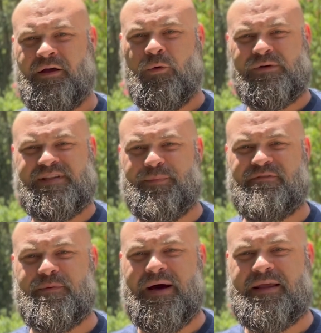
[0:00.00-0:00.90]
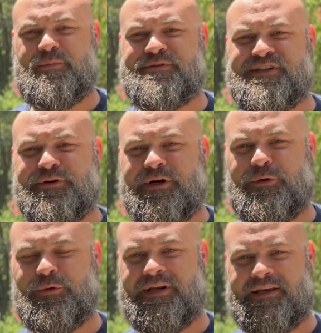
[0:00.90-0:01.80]
What's up everybody, Bootsy
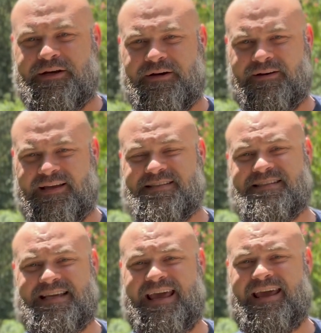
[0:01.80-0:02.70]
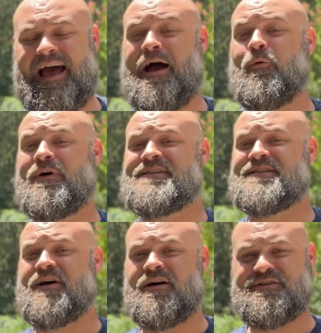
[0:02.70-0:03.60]
Greenwood here, and today I want to
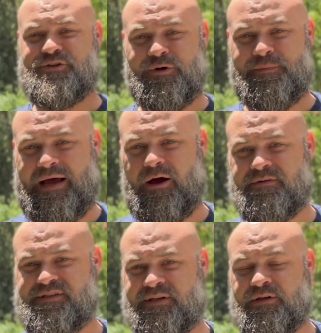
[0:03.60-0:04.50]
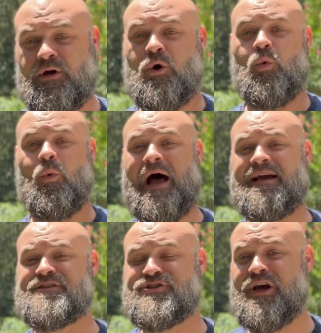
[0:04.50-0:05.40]
talk to you about why
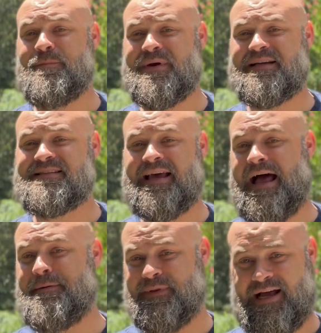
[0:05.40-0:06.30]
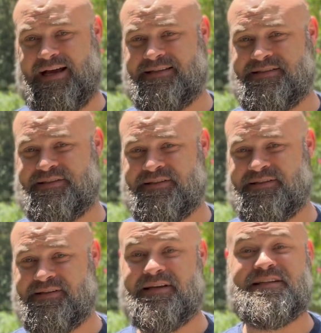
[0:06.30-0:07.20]
jumping timelines
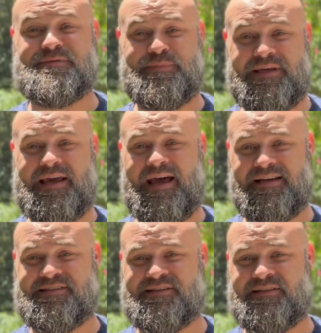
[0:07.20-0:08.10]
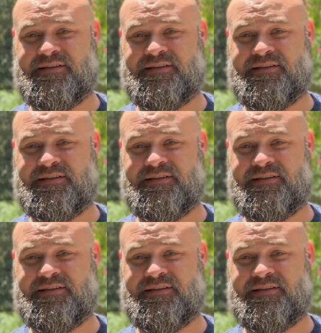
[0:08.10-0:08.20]
is B S,